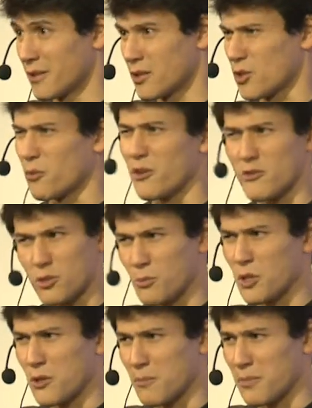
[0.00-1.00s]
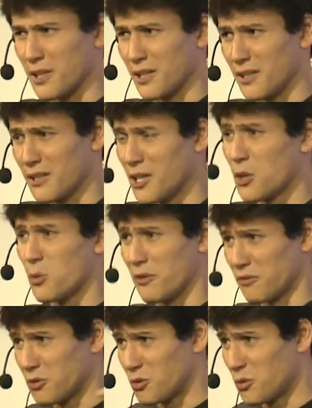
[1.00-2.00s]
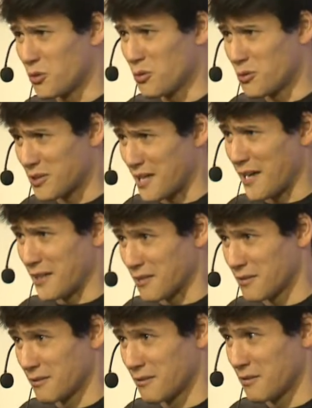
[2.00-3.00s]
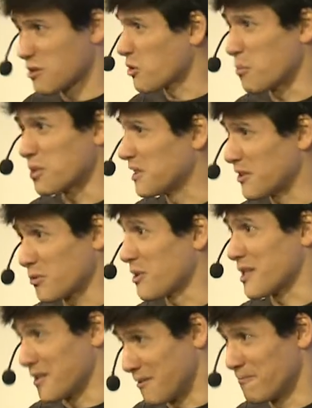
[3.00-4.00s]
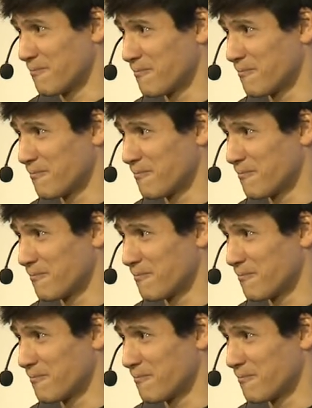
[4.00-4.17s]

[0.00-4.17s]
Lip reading: So we're a small company with 2 sites. It's completely crazy.